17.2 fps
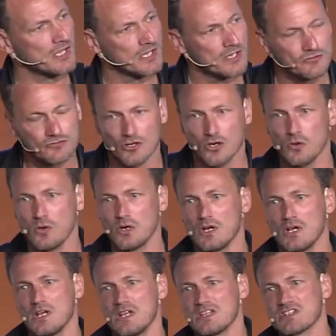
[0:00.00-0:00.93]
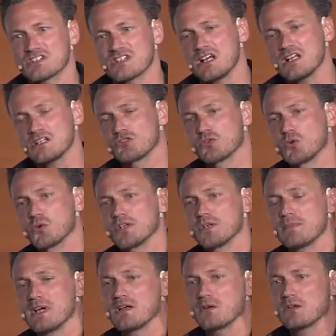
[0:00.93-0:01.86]
So start talking
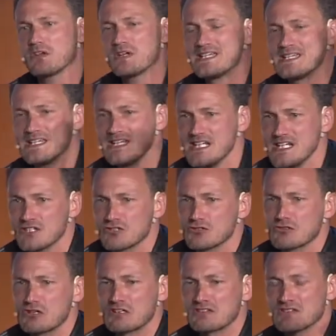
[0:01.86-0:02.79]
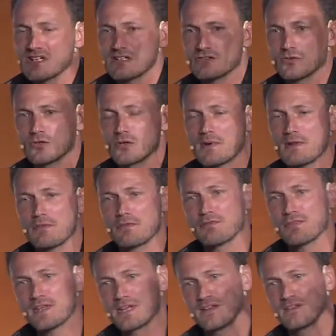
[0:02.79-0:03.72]
about needs, start talking about
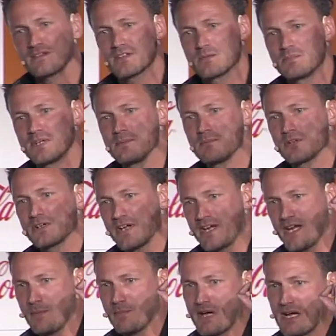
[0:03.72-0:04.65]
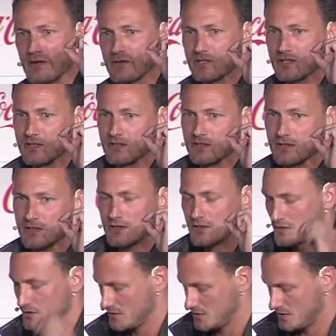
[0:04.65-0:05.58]
things that people care about.
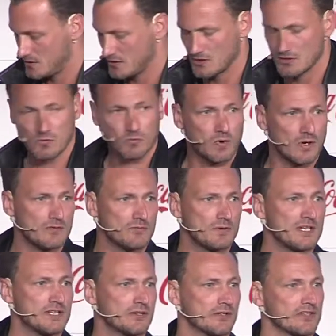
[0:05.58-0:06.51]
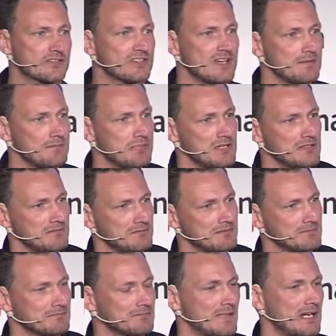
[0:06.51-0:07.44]
One really good example,
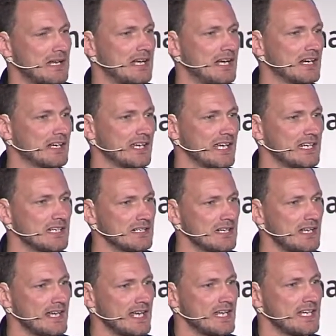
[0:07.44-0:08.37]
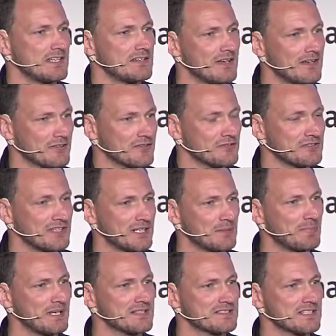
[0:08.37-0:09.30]
Again, a
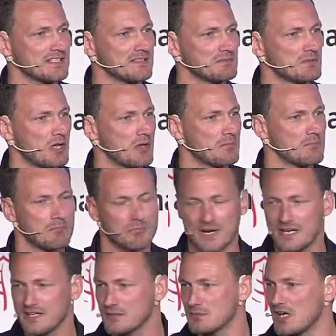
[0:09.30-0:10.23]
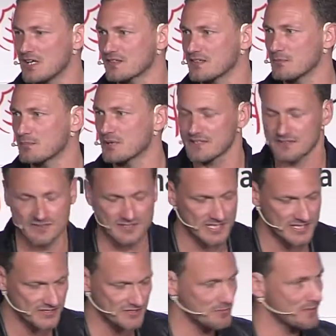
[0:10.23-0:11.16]
sustainability branding marketing presentation